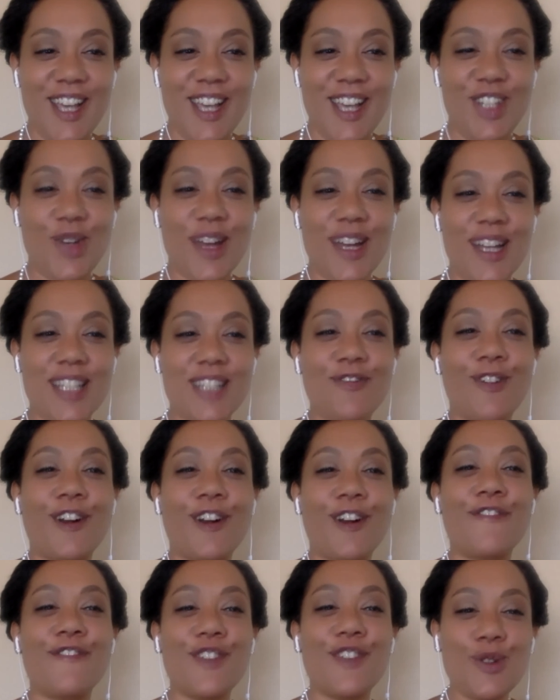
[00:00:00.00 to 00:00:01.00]
Join us
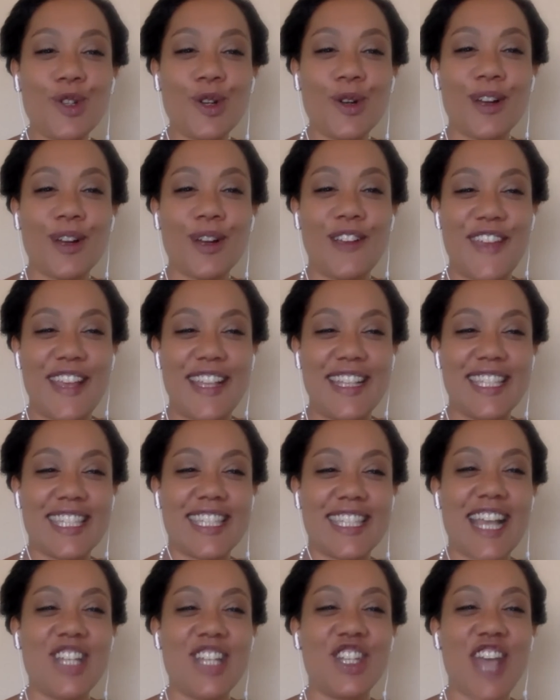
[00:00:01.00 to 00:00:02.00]
for future events
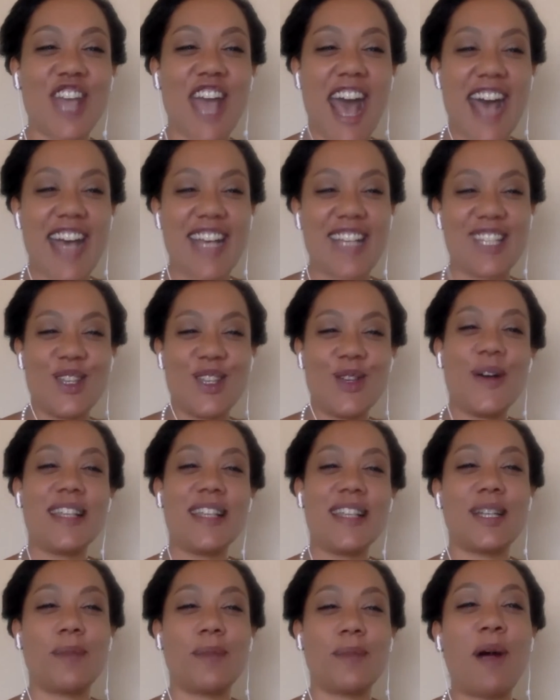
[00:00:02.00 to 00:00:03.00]
such as
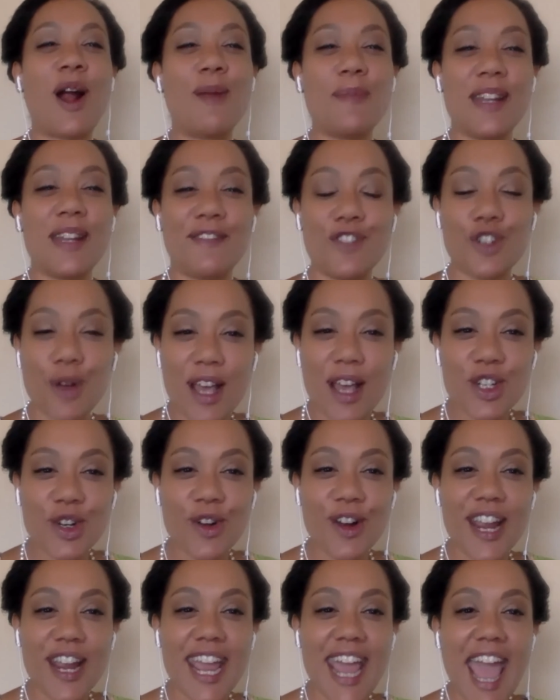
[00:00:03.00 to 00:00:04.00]
US Department of
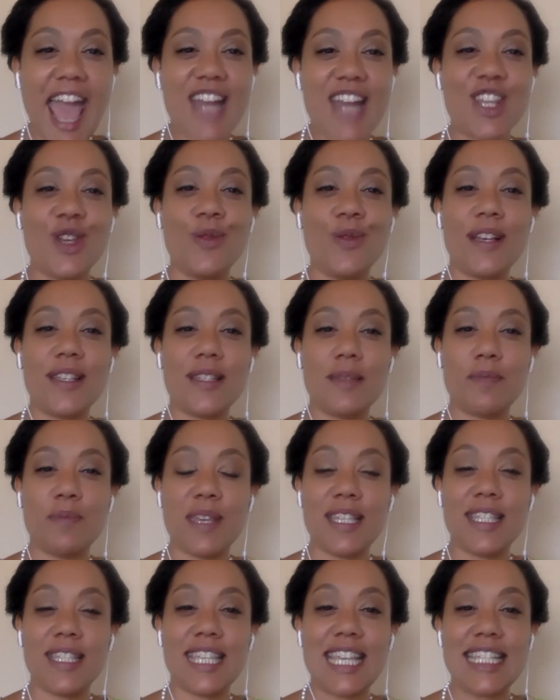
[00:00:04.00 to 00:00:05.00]
Treasury and
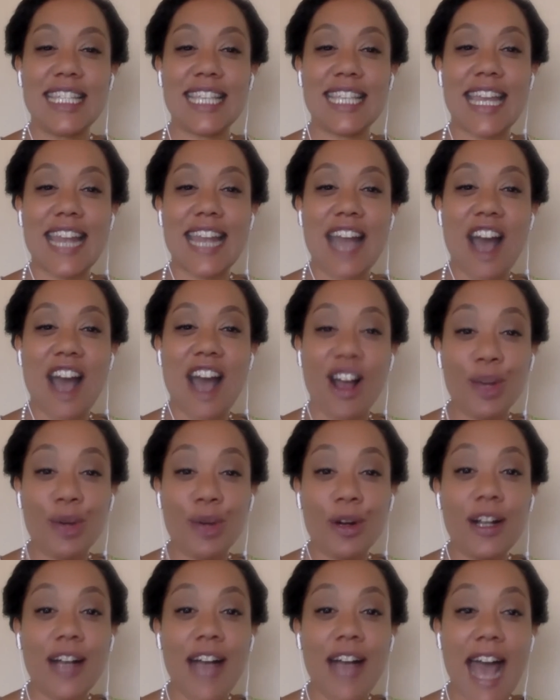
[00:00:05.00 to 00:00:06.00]
USBC's
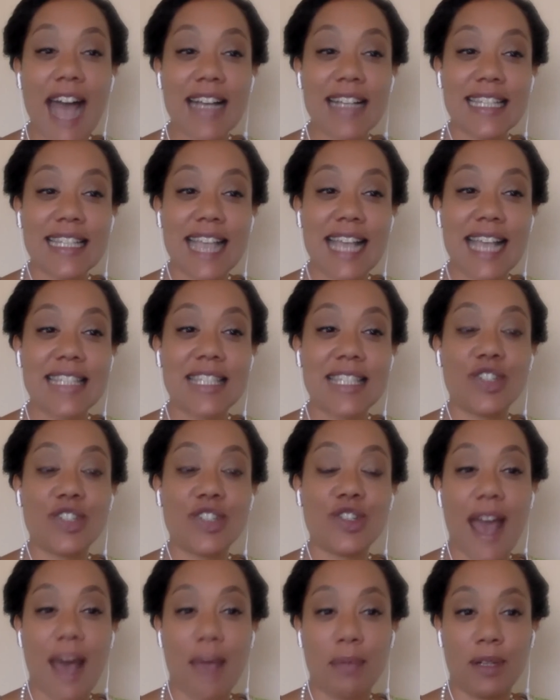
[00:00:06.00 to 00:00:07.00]
inaugural Access to
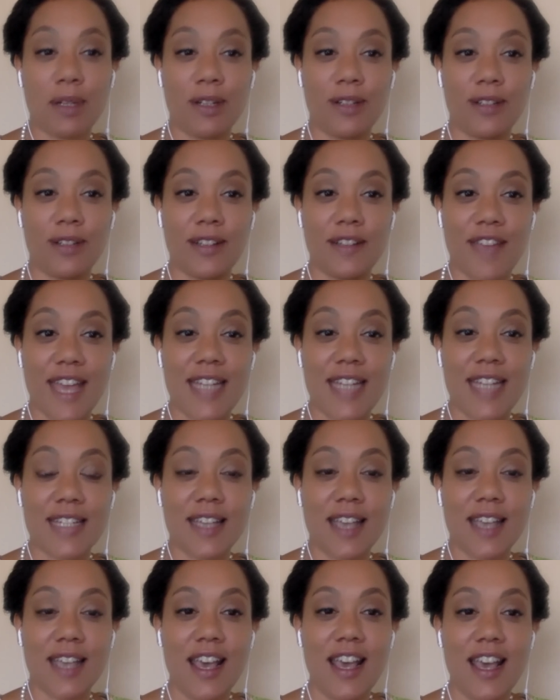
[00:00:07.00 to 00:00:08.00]
Capital event.
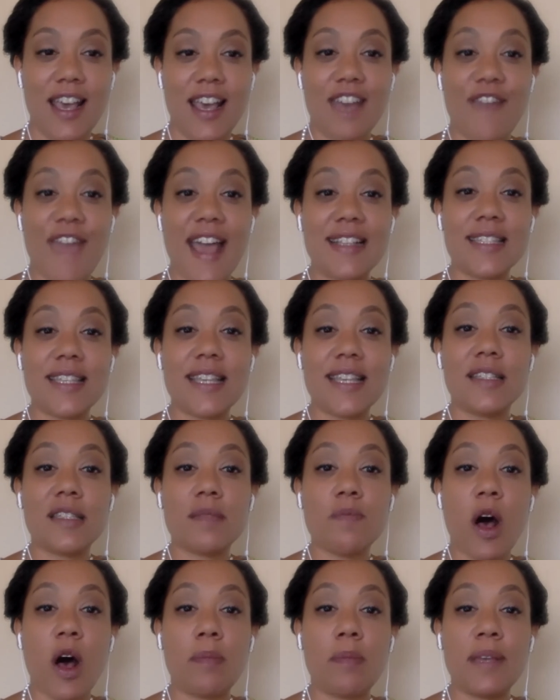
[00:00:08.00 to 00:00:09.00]
Advancing
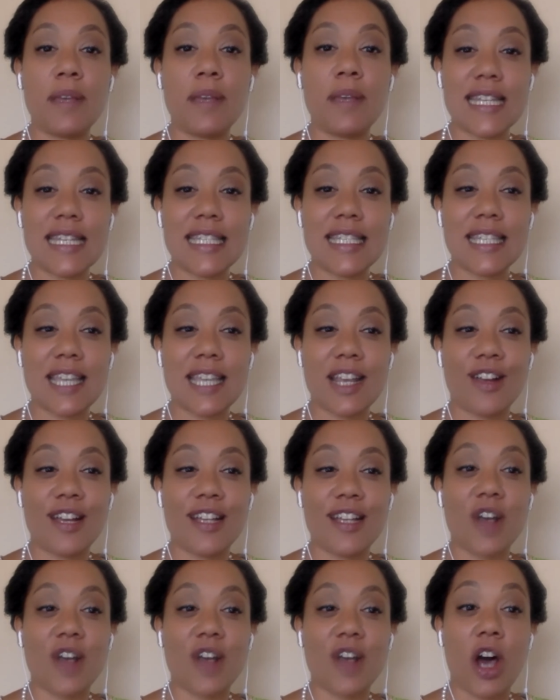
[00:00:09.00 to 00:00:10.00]
Small Business
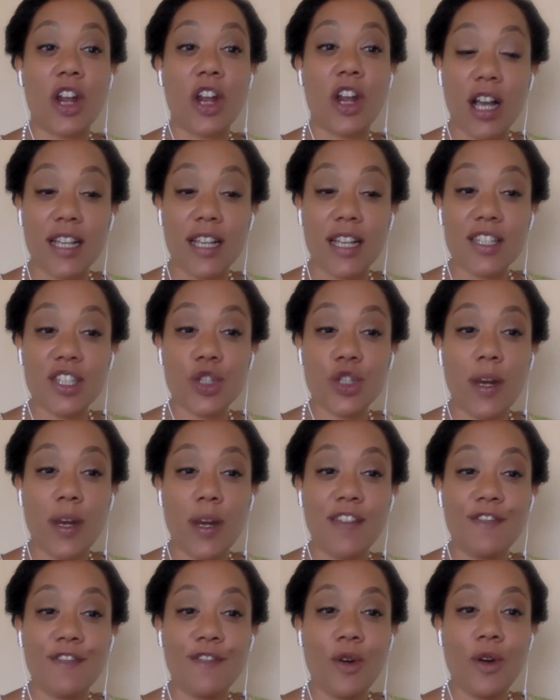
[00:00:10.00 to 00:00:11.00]
Series on August
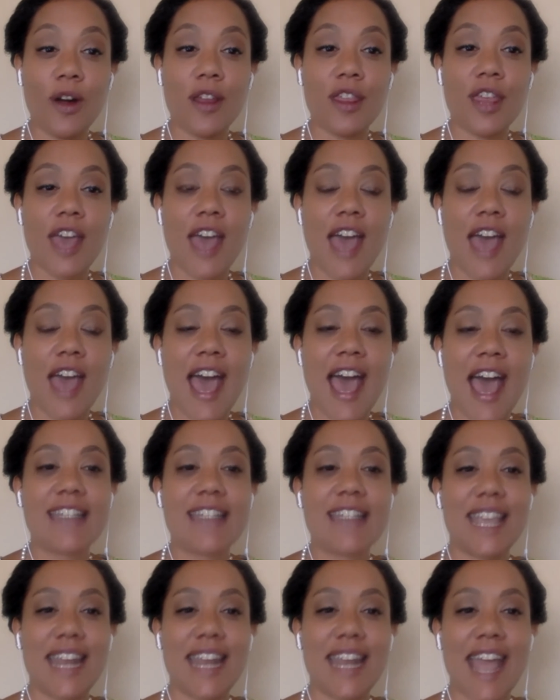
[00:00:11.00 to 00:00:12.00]
24th at
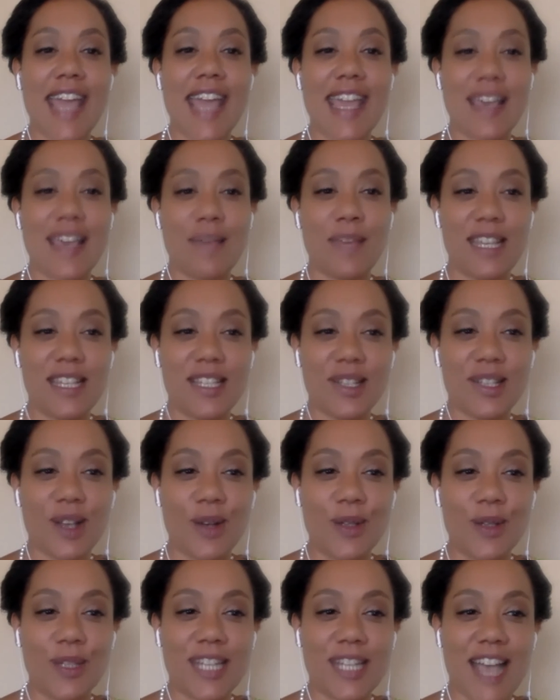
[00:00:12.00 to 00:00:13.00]
10 a.m. East
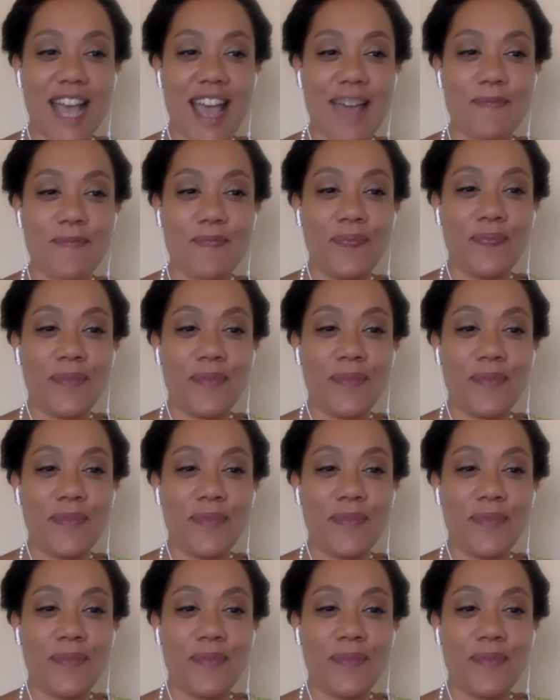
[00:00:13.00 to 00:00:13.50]
Coast time.